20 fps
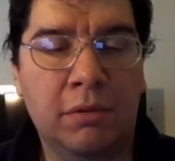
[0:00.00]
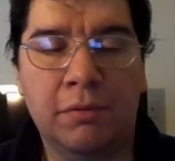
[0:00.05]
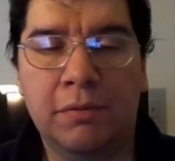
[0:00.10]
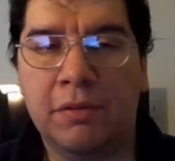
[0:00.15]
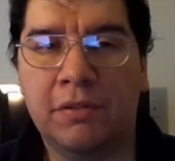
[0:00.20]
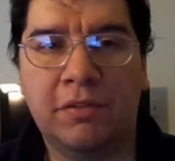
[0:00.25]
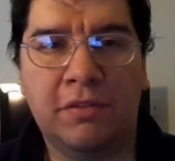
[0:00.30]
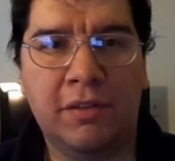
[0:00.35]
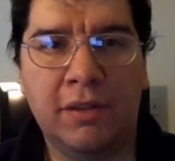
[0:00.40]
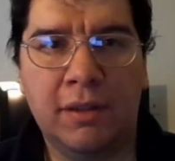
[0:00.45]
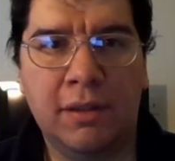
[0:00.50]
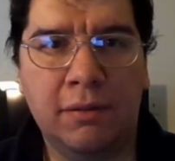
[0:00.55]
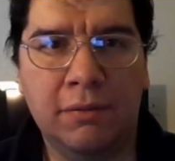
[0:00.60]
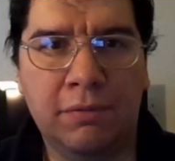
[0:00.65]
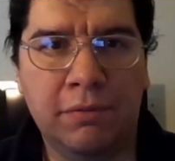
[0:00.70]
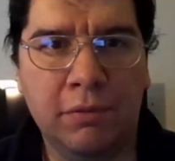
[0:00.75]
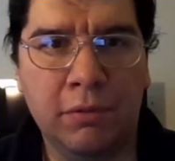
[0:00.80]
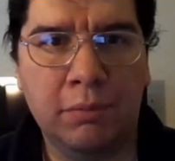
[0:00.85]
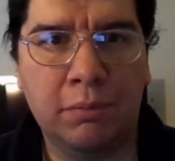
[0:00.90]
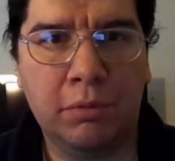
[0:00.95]
perfect
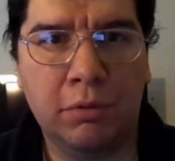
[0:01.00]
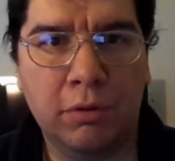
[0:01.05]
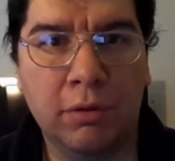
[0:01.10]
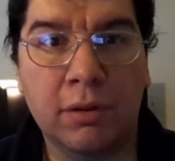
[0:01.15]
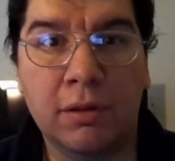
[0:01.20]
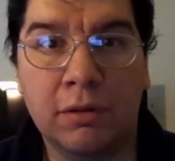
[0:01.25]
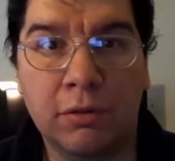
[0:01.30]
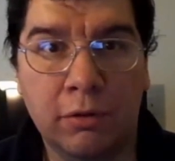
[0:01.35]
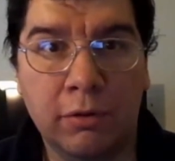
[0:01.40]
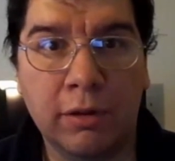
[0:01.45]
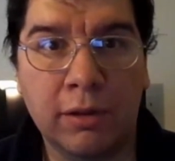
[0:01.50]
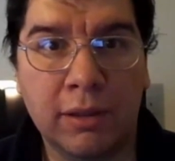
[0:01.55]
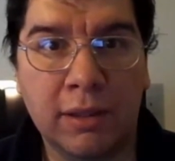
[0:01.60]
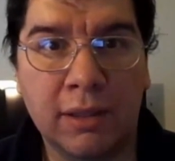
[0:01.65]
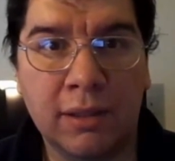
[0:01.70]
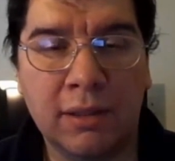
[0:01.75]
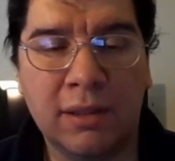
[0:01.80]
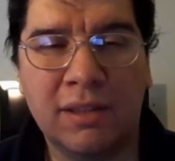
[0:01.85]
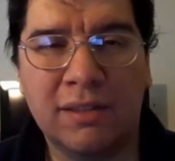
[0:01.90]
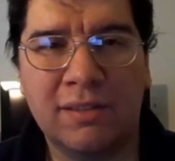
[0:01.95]
setting for Portland,
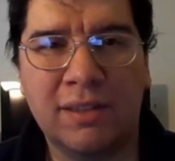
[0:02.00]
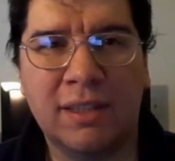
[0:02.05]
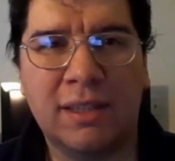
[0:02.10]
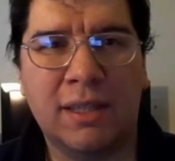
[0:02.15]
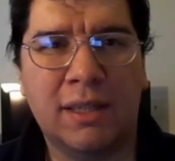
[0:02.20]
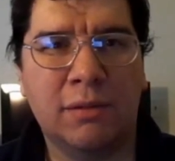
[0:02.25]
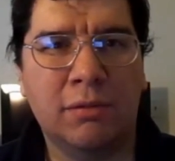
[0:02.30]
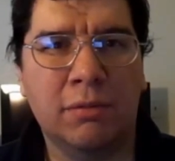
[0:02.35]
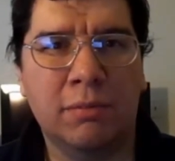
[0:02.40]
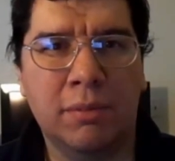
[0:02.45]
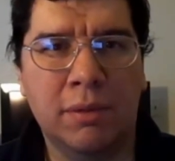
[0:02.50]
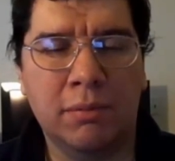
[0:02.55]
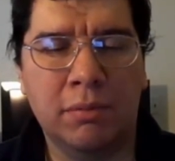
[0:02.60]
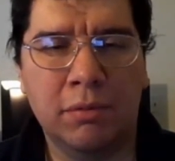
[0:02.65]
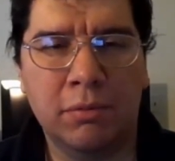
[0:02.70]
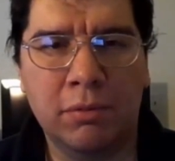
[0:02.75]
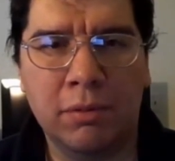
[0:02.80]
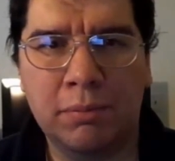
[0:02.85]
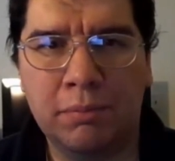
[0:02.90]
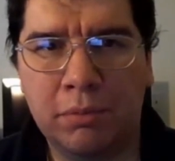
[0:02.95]
Oregon, because I kind of
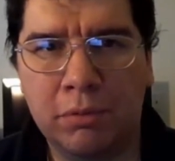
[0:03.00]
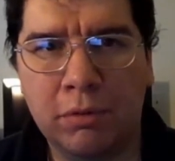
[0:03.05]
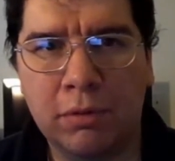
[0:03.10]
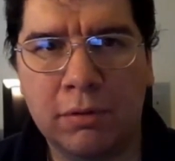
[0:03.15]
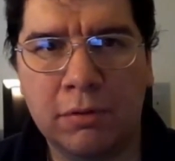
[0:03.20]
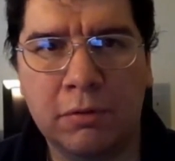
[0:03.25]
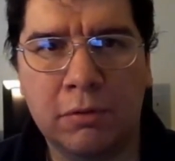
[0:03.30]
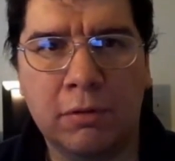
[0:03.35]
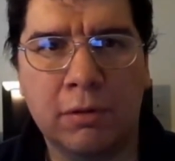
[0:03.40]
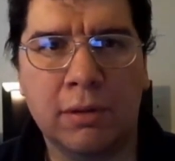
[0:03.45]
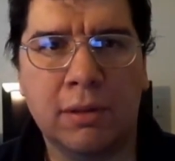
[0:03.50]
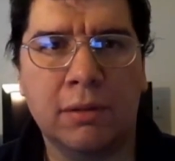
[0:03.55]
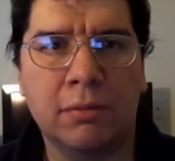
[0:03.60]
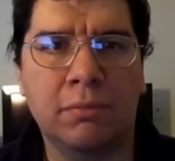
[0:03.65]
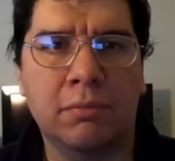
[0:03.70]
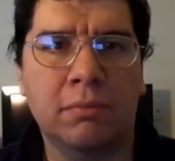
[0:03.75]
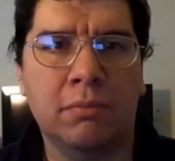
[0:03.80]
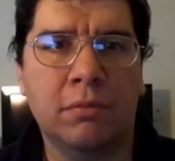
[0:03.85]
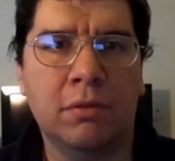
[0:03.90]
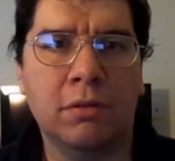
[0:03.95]
remember what Portland,
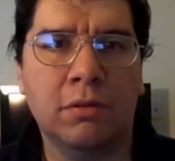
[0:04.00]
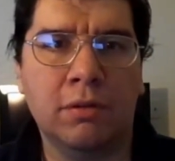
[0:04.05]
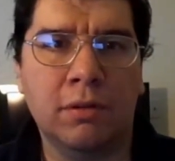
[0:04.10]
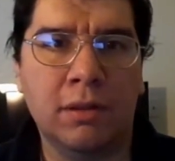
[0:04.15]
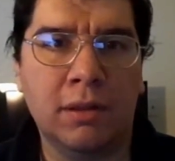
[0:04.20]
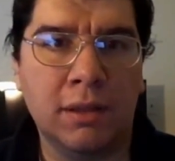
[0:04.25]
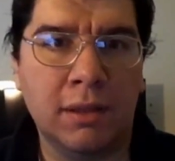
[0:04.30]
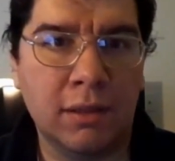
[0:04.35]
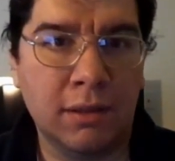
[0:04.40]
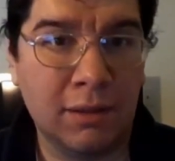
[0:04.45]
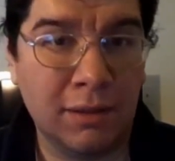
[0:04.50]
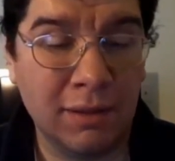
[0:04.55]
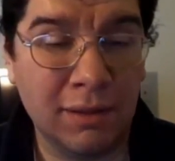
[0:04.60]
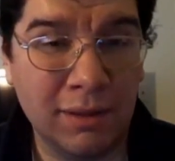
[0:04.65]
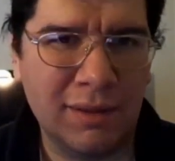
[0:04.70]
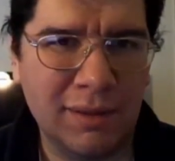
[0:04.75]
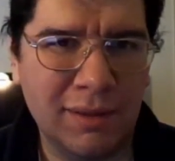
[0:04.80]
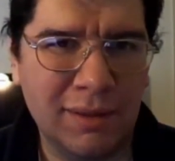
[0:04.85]
Oregon looked like,